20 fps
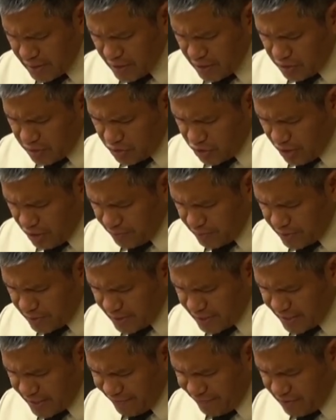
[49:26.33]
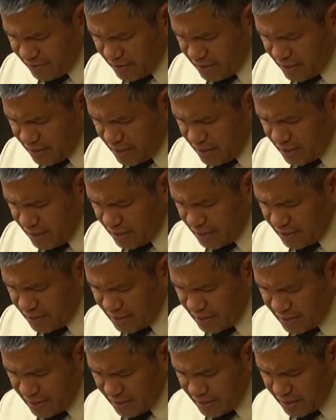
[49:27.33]
chapter 17.
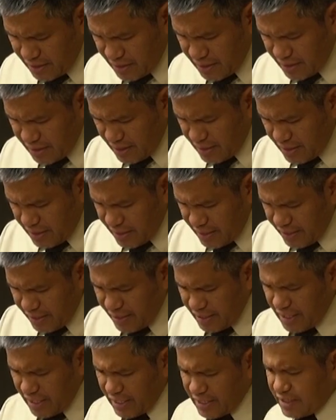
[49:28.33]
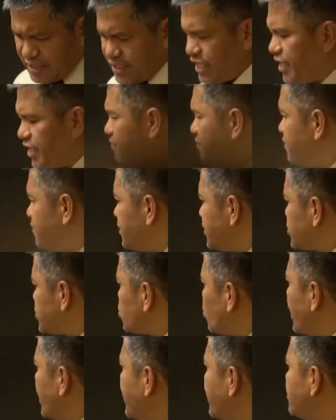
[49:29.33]
Let's see in verse
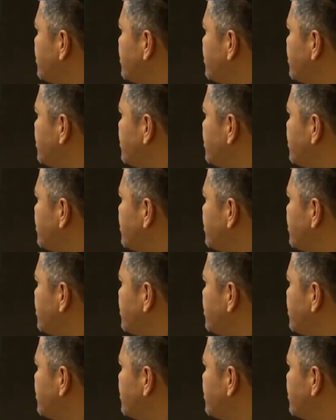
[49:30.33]
1.